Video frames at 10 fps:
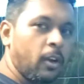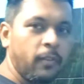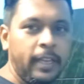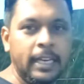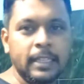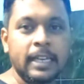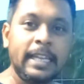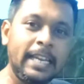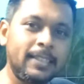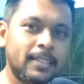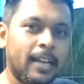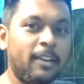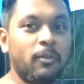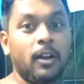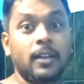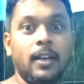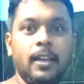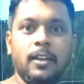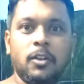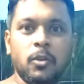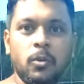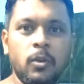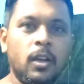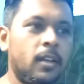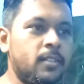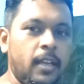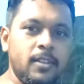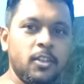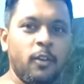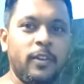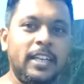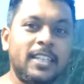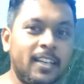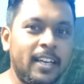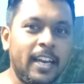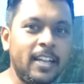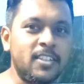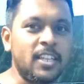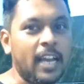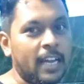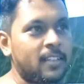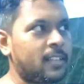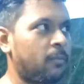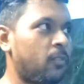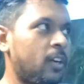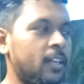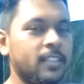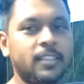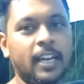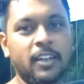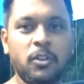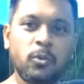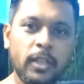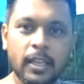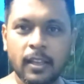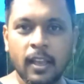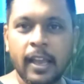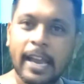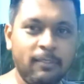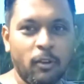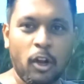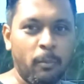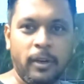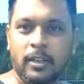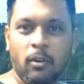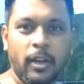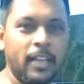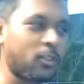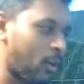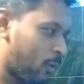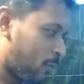of heat, that heat is converted into change of internal energy and some work is done to the environment. Okay, so now